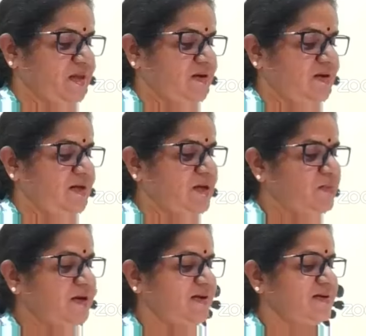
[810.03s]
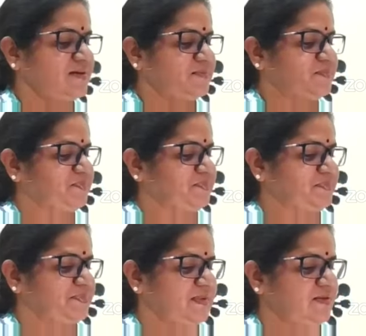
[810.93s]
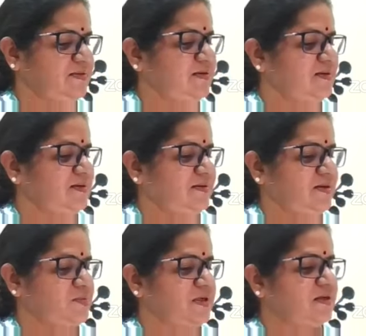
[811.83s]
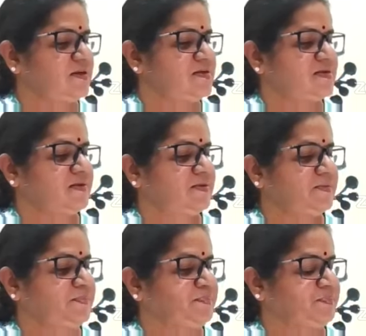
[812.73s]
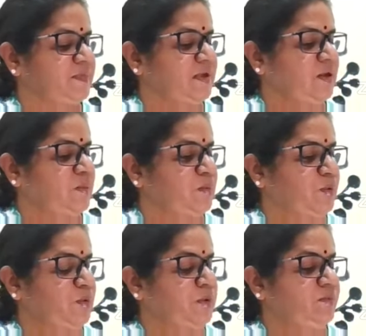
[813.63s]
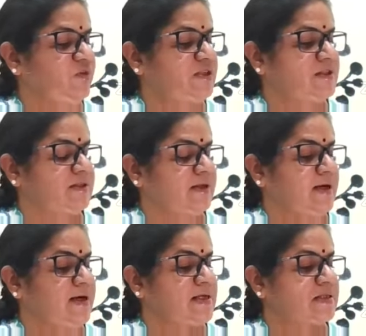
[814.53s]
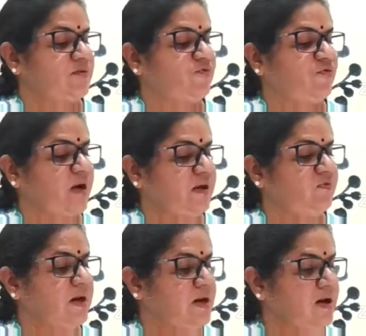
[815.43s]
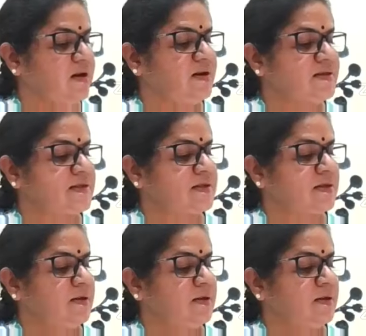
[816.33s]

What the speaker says: A limerick. Limerick is a poem which has five lines.